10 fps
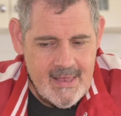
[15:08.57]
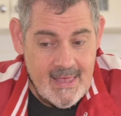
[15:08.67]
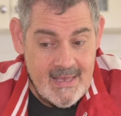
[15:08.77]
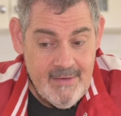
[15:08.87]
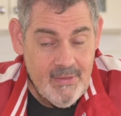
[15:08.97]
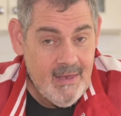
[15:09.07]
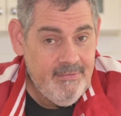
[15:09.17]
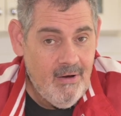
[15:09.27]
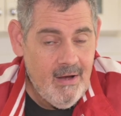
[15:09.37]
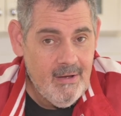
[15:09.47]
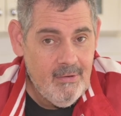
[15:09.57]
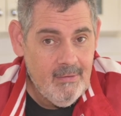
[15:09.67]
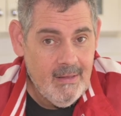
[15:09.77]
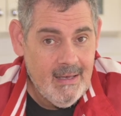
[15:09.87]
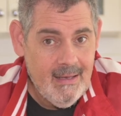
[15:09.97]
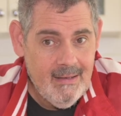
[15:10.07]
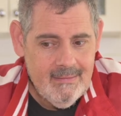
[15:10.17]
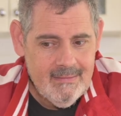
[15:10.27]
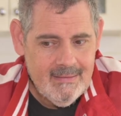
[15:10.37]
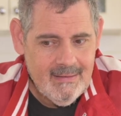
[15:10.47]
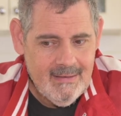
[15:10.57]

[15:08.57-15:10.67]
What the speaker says: They give you that file and